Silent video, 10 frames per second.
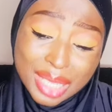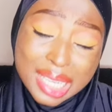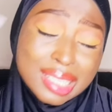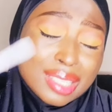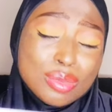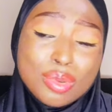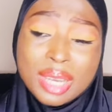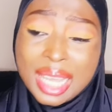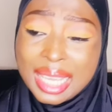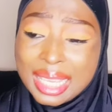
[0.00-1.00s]
I still
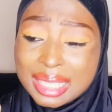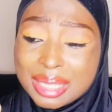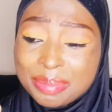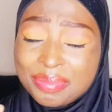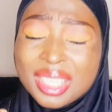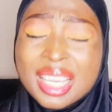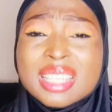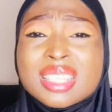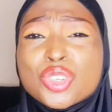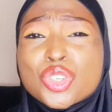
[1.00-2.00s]
don't like it. It
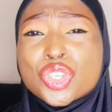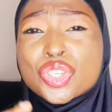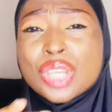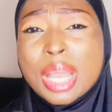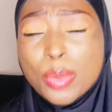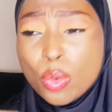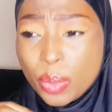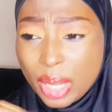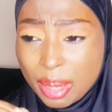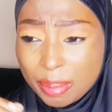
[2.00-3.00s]
has this sharp opening.